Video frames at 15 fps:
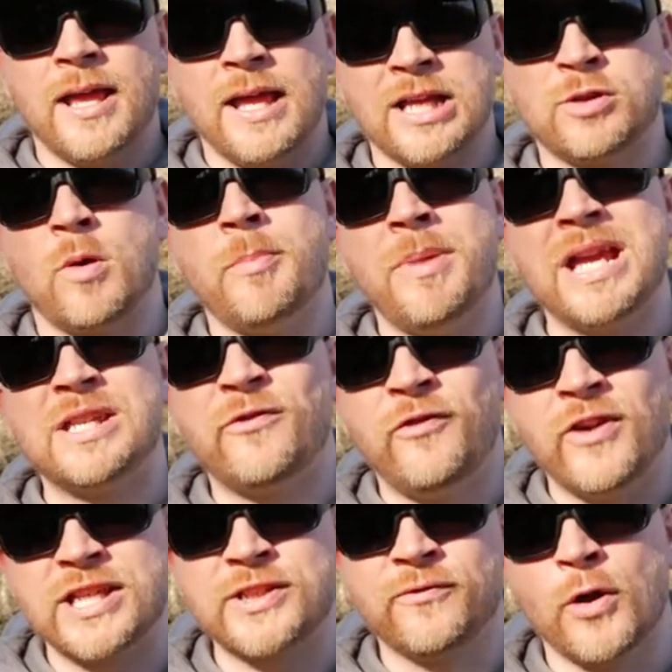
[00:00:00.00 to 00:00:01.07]
That's what makes
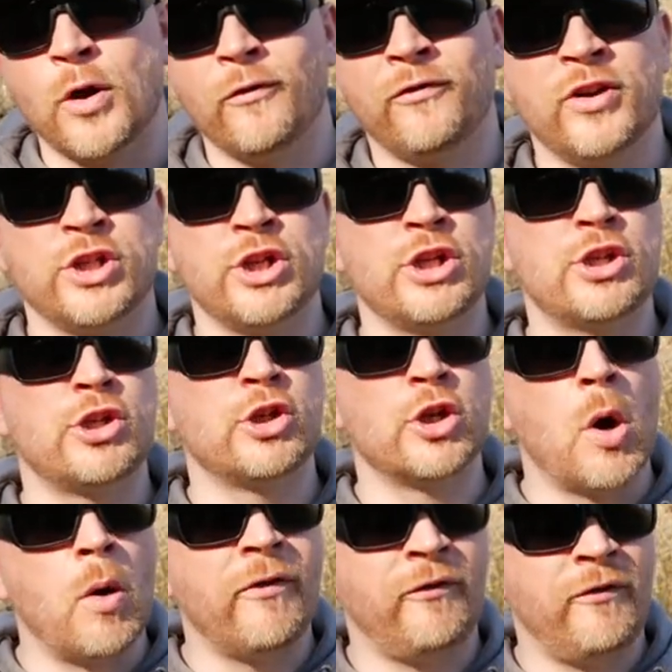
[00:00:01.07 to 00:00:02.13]
fixed float fishing
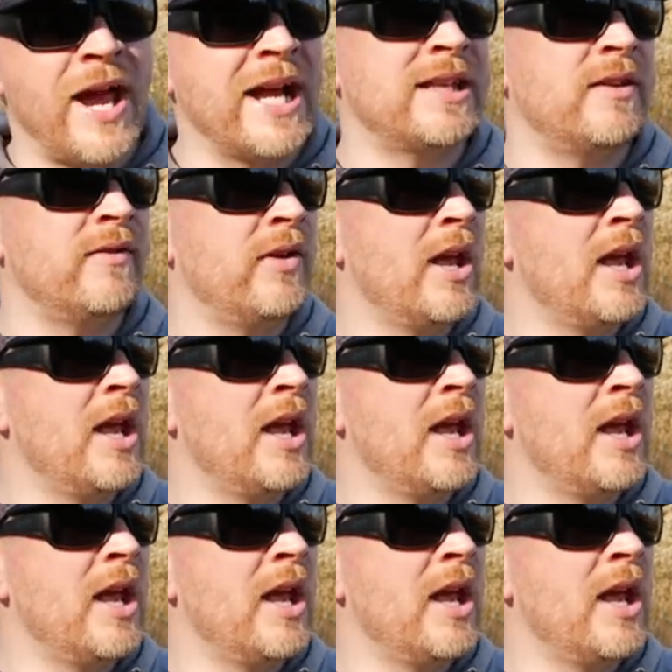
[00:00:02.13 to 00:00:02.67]
so effective,